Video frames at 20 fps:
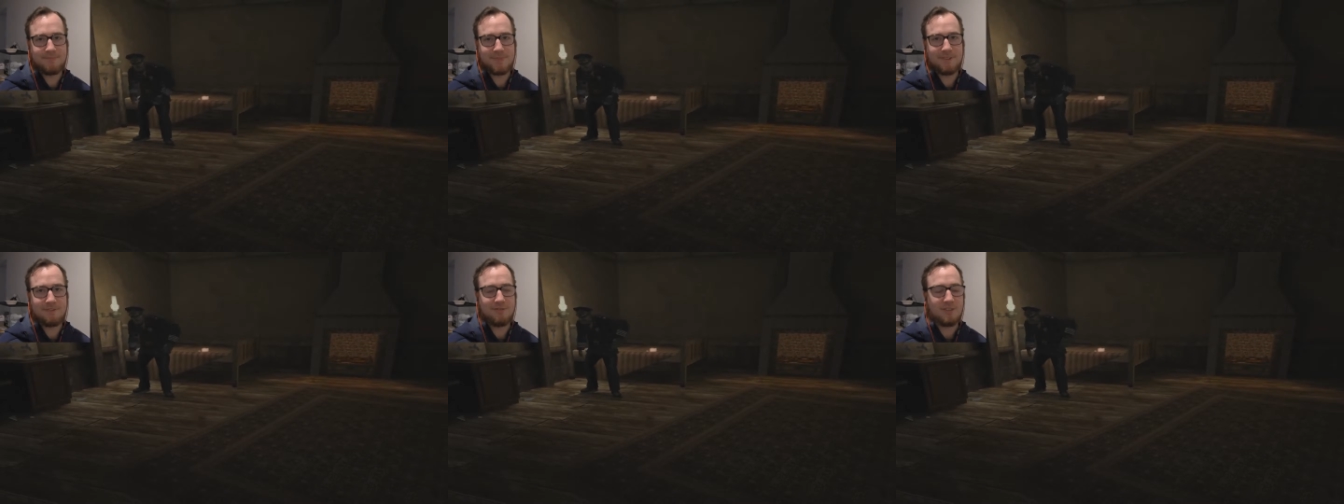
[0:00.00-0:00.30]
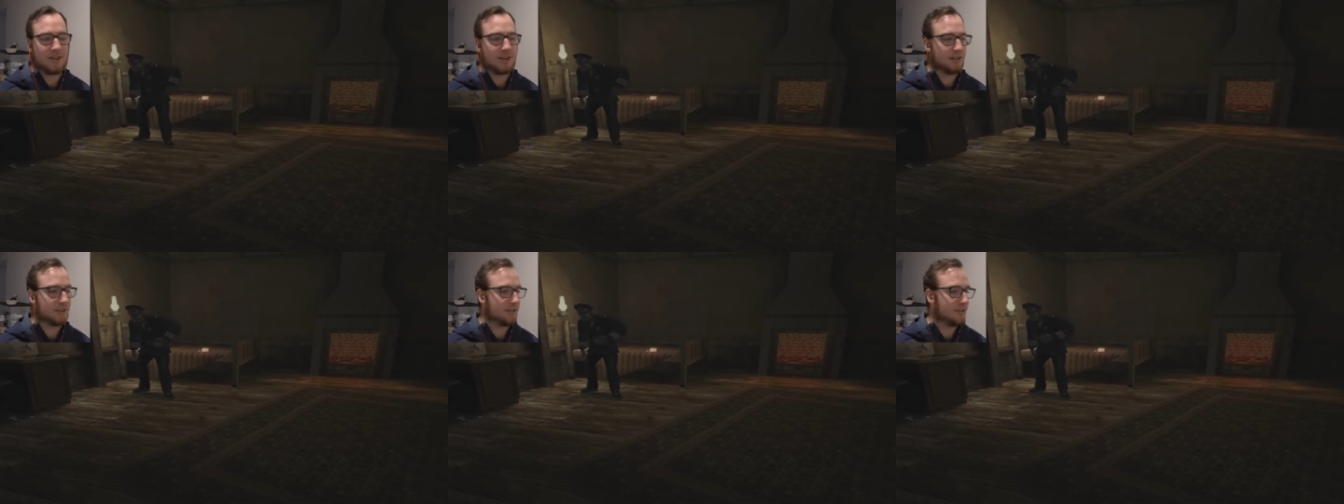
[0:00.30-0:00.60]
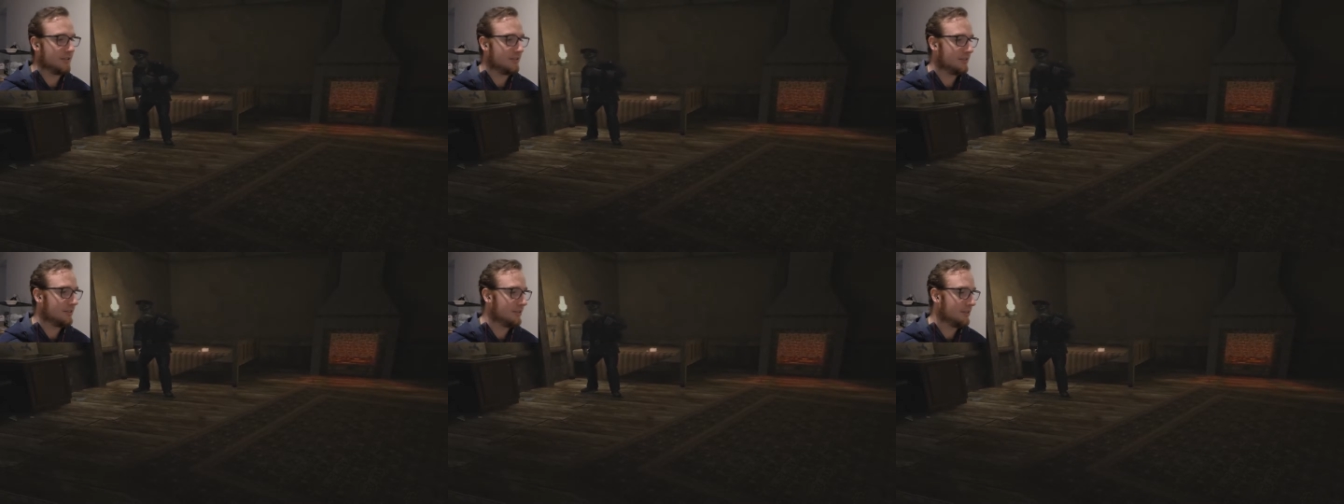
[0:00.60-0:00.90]
Fuck.
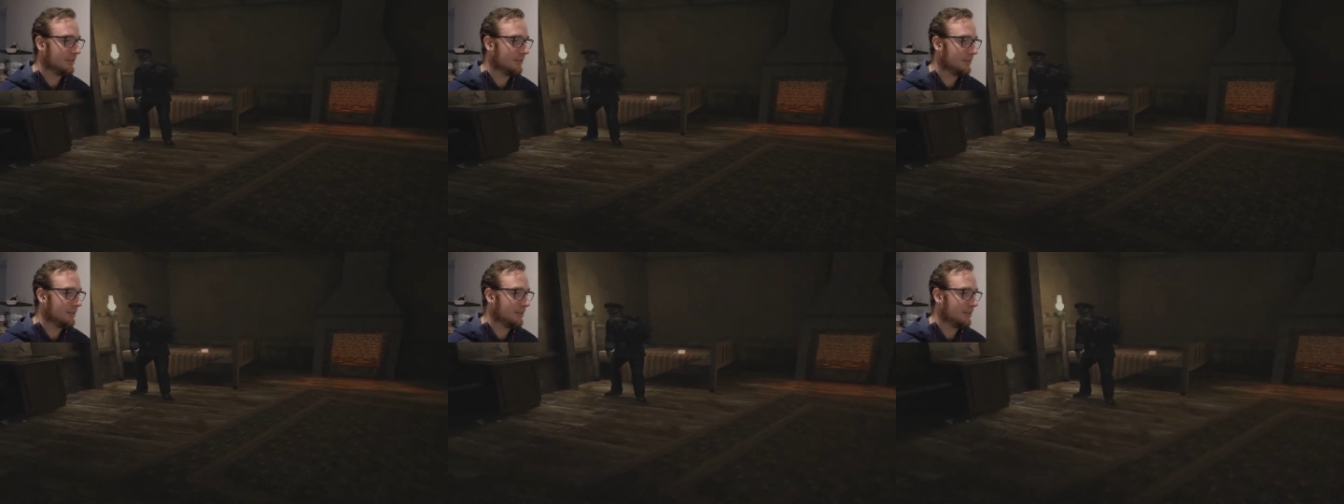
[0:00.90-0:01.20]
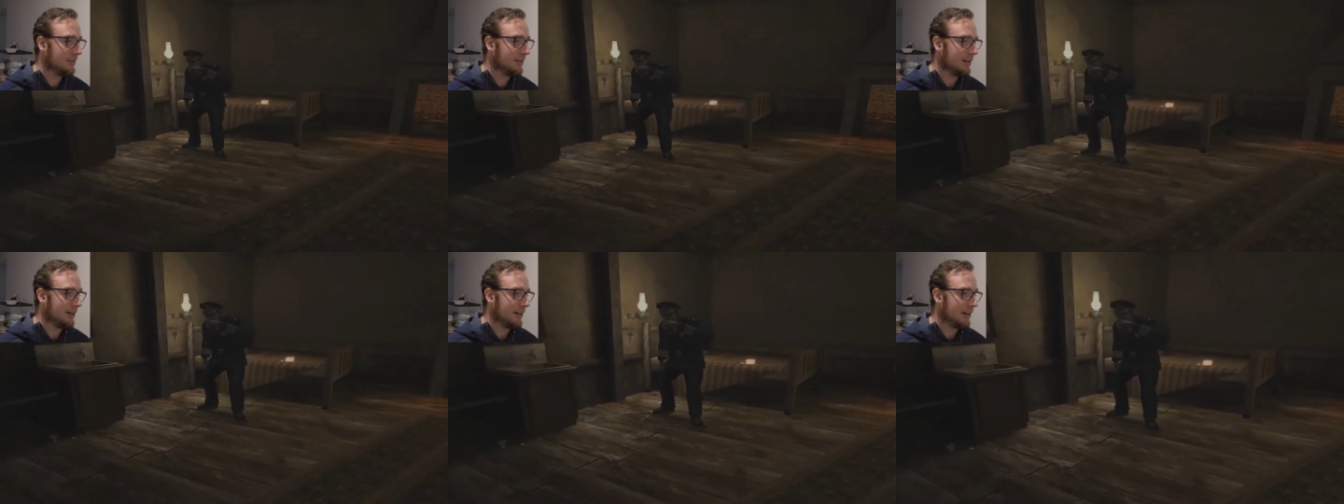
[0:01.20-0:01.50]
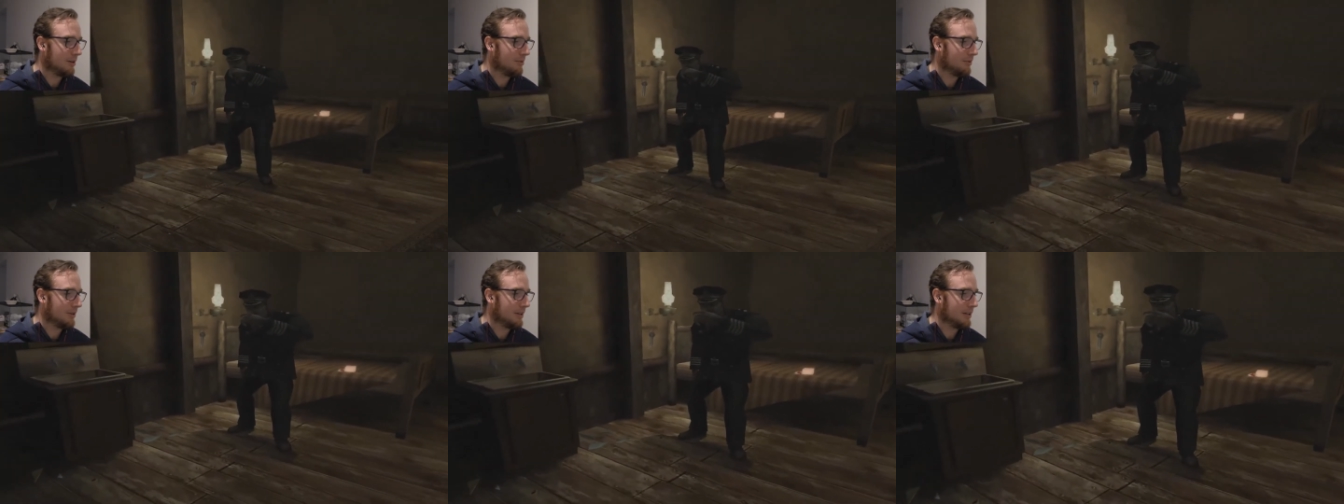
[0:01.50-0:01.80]

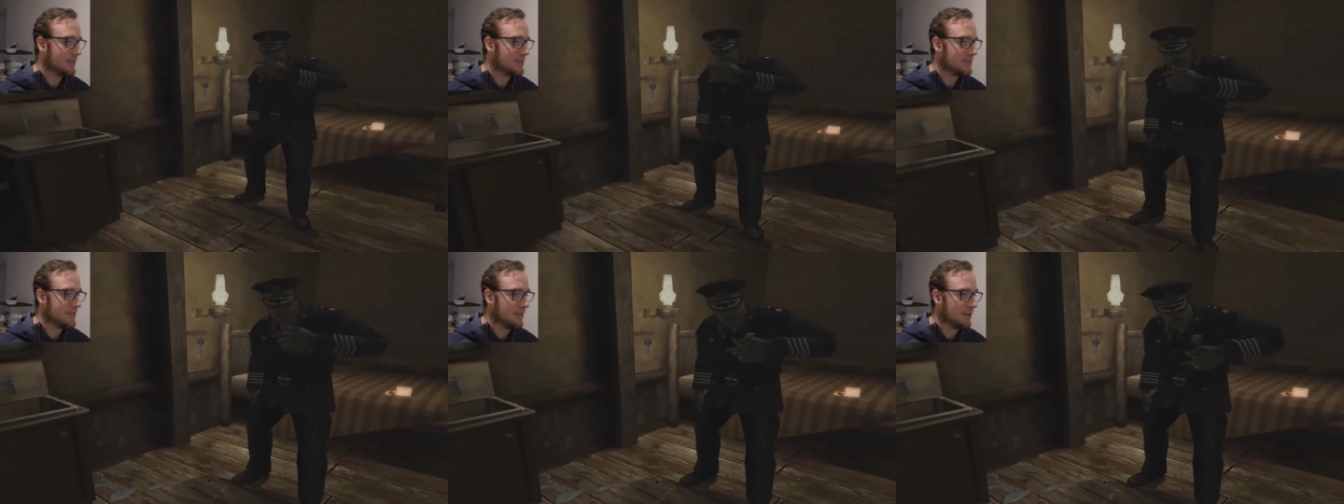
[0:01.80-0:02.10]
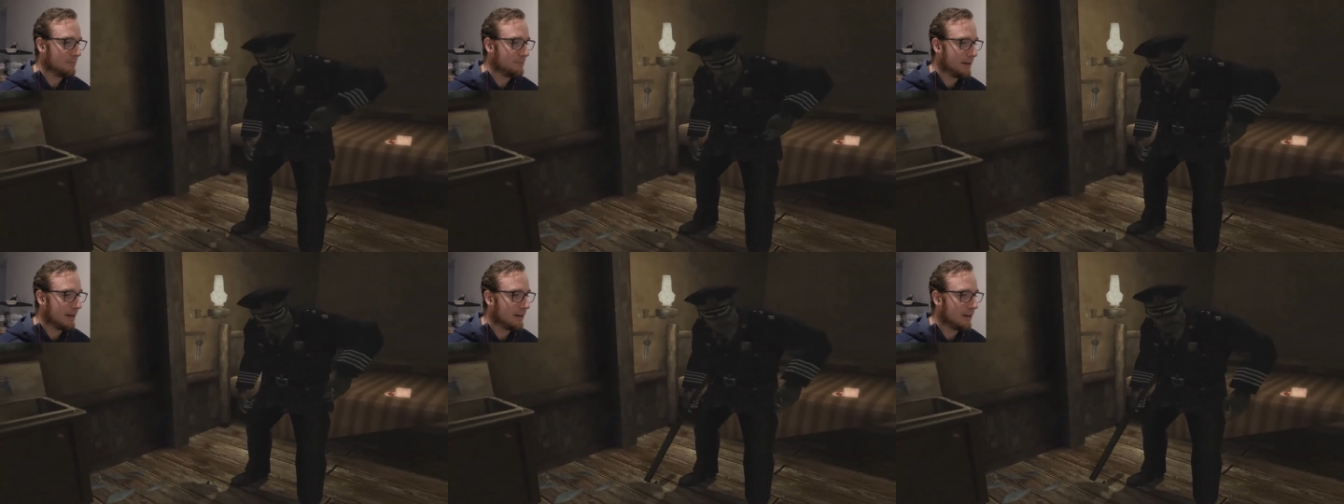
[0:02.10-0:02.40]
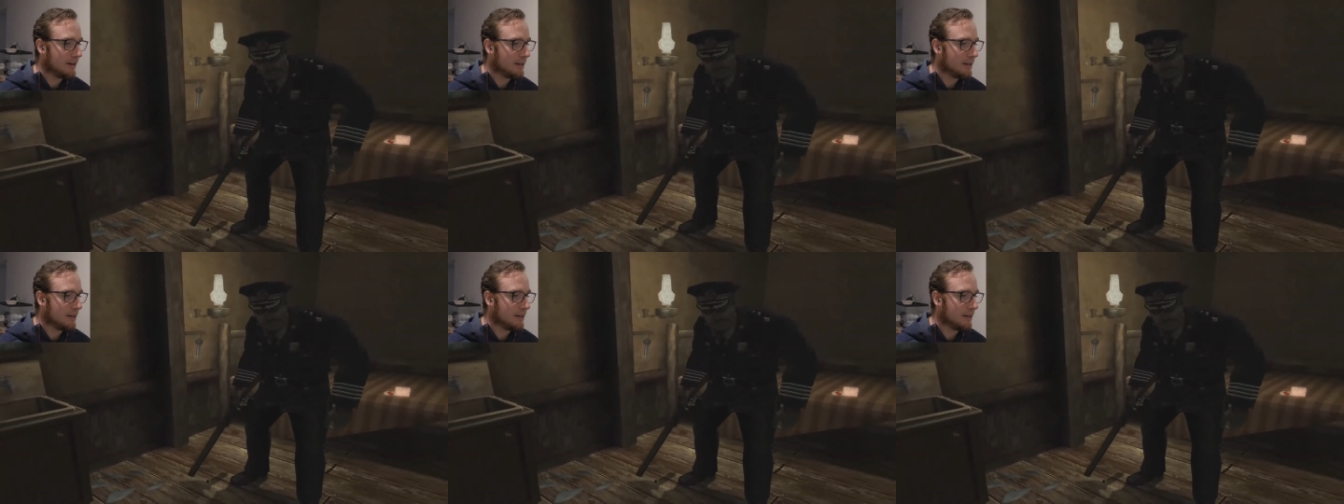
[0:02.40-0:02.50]
Alright, well, I see a pair